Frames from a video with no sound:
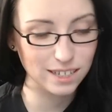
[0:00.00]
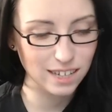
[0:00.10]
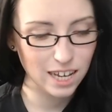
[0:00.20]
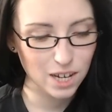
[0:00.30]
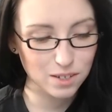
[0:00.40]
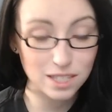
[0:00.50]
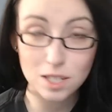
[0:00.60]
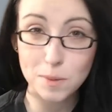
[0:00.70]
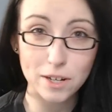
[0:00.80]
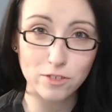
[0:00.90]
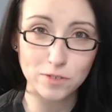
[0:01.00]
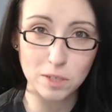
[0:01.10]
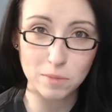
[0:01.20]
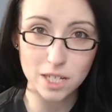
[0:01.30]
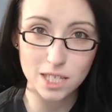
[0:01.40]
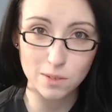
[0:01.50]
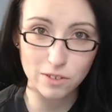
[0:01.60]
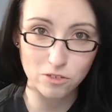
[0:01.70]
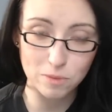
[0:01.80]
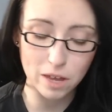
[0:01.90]
within a span of 15 minutes, he
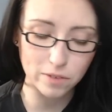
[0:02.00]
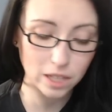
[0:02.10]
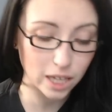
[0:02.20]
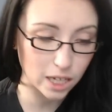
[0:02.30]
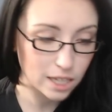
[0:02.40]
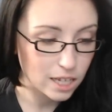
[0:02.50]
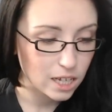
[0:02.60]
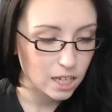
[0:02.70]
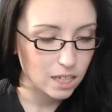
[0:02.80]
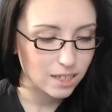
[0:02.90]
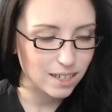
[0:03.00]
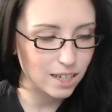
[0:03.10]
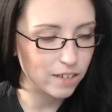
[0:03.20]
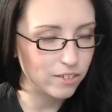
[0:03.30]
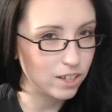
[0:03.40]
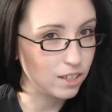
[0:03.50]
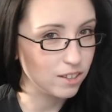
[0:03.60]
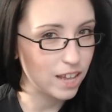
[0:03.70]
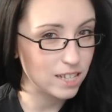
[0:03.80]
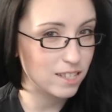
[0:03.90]
went from having like a, a
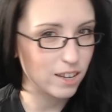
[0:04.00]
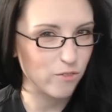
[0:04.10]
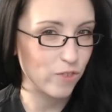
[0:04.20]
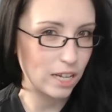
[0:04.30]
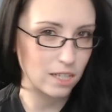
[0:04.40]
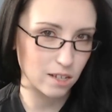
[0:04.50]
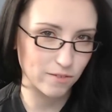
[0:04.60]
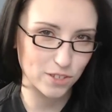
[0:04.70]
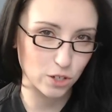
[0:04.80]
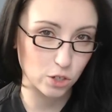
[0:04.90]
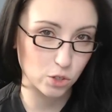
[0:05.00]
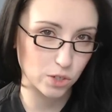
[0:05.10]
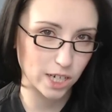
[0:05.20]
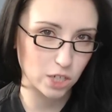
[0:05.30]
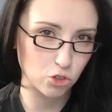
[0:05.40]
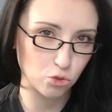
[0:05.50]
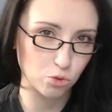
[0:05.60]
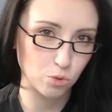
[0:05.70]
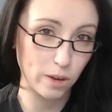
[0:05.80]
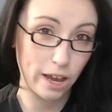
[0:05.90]
less invasive surgery
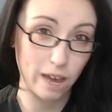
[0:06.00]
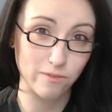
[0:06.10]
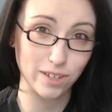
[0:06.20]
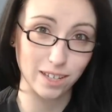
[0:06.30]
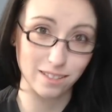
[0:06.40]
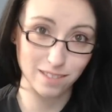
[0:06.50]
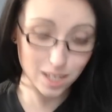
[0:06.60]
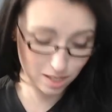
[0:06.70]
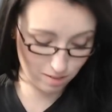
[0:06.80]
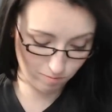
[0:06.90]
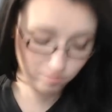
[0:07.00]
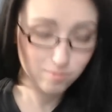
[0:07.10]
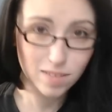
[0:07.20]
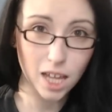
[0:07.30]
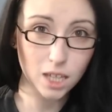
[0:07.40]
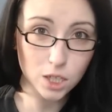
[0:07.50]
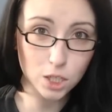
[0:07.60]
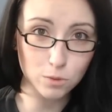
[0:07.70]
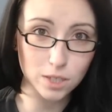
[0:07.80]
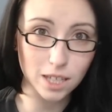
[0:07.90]
to having this
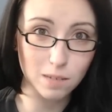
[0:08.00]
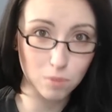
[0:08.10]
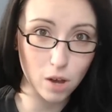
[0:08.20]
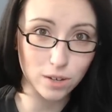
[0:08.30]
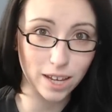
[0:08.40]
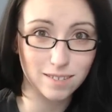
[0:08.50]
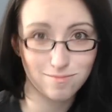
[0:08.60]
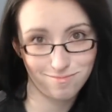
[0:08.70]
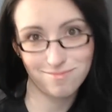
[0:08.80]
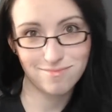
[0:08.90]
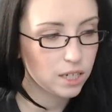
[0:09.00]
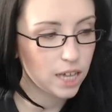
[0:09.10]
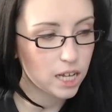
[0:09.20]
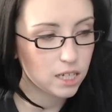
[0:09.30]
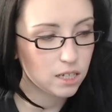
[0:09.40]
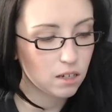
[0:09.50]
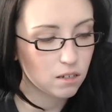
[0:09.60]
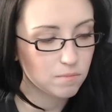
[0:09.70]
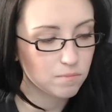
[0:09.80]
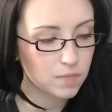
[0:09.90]
literally broken. He had it
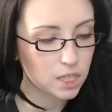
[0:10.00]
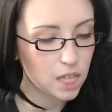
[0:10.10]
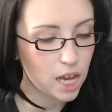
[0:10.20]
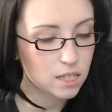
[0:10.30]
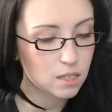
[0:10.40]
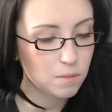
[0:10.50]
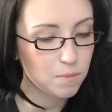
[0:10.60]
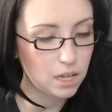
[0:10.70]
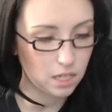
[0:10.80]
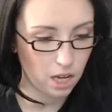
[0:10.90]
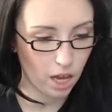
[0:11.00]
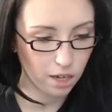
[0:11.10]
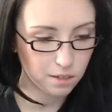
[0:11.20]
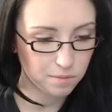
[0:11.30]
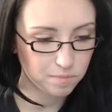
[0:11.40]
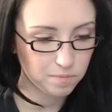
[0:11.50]
um last Monday,